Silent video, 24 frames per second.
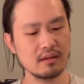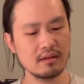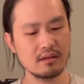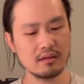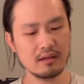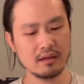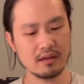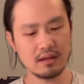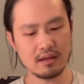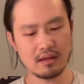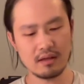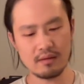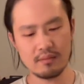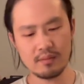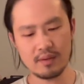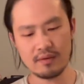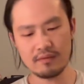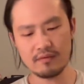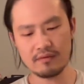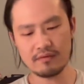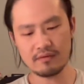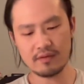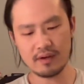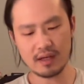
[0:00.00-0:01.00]
a bit
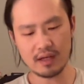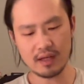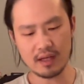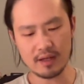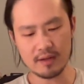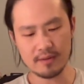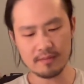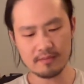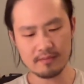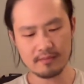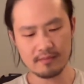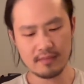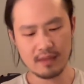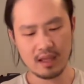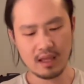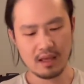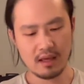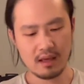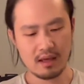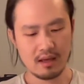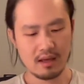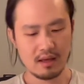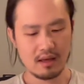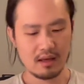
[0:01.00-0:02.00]
funny.
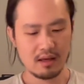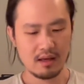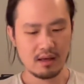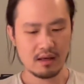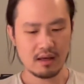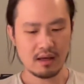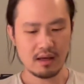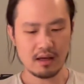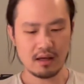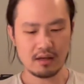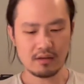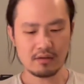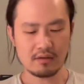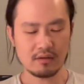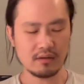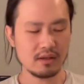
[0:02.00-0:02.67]
So